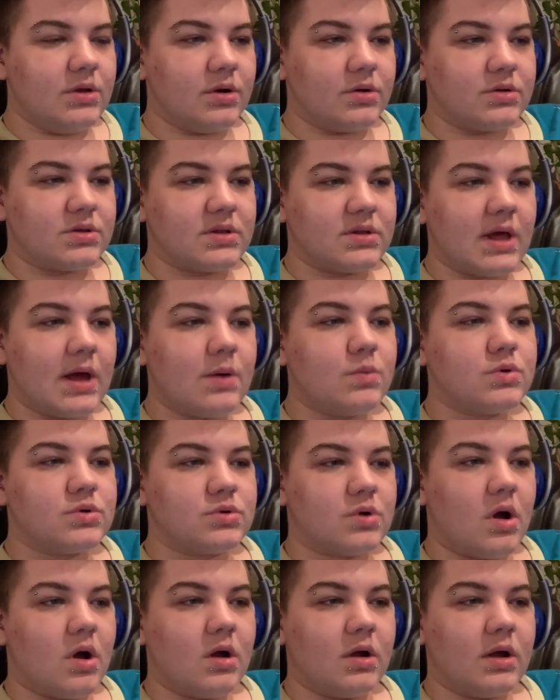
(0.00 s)
So that was
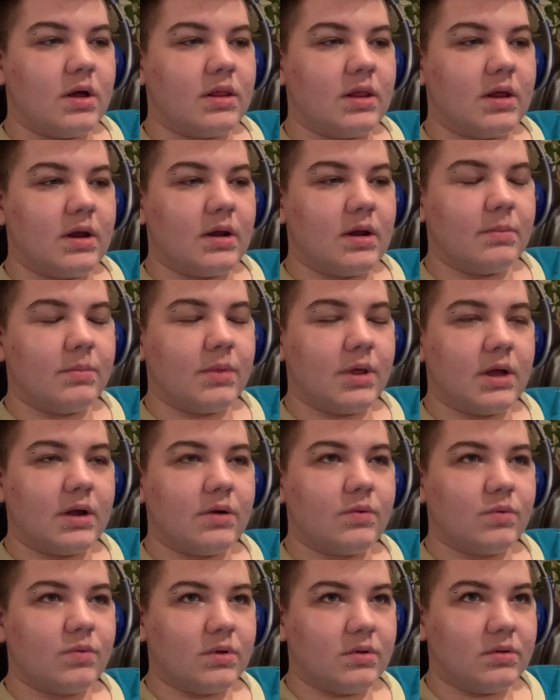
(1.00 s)
wrong, and then I'm like,
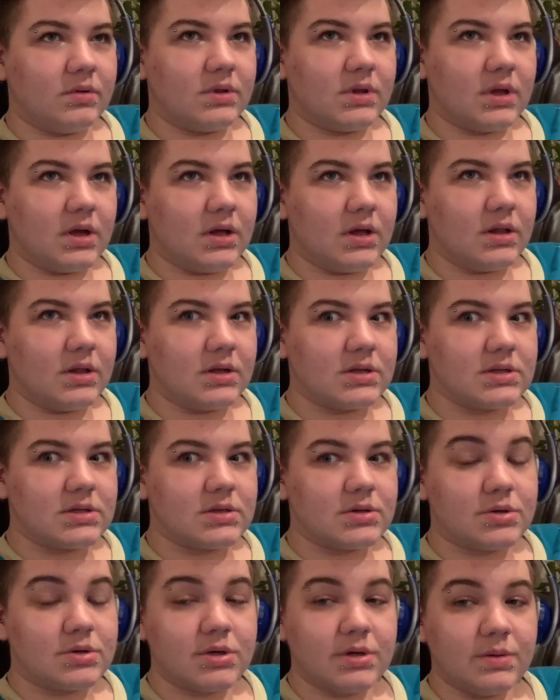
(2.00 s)
well, duh, this is a
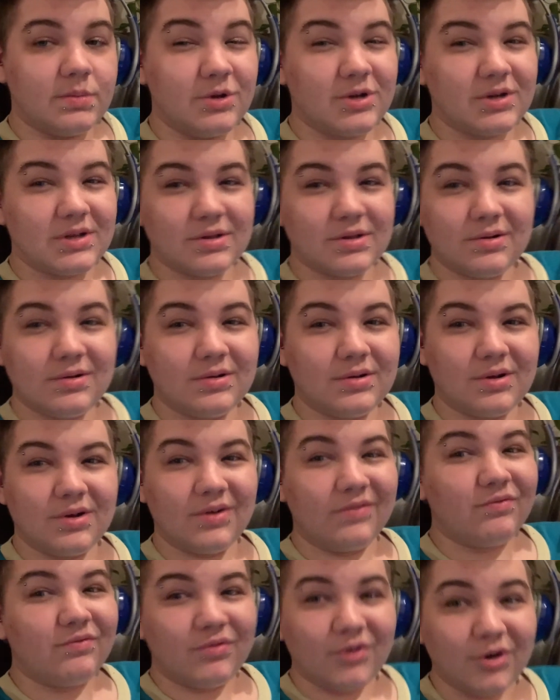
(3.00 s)
dream. You just
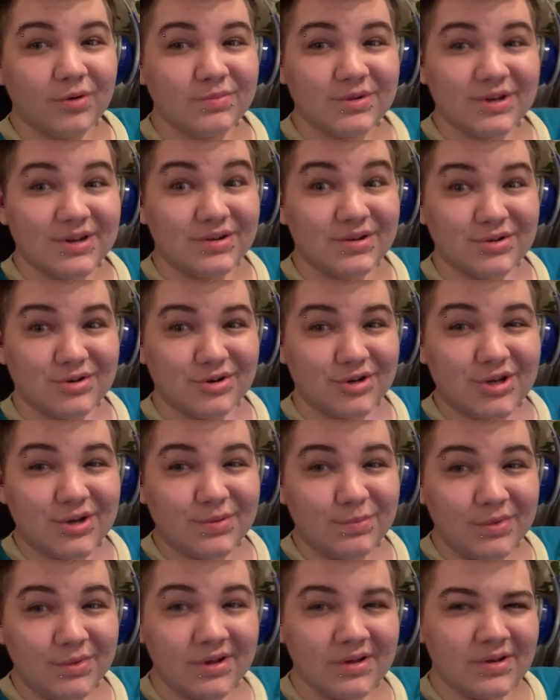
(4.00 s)
confirmed a
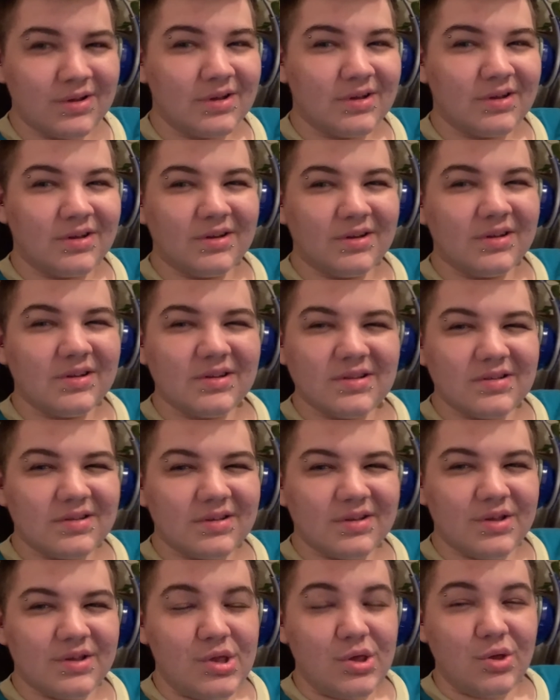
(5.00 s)
dream.
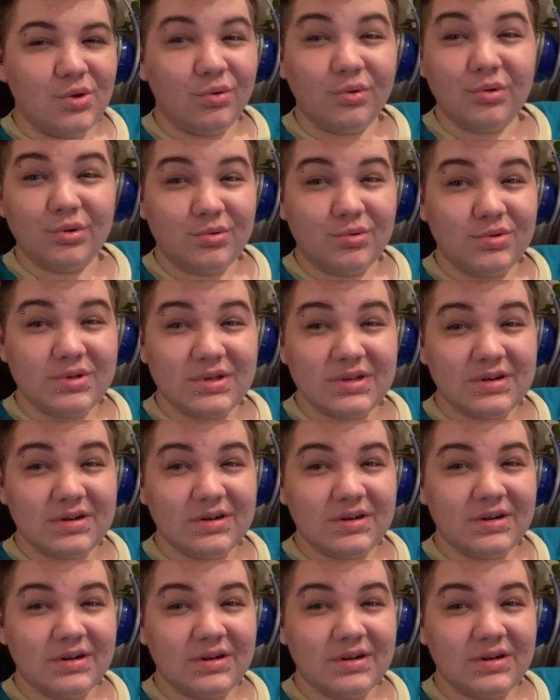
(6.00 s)
You loser.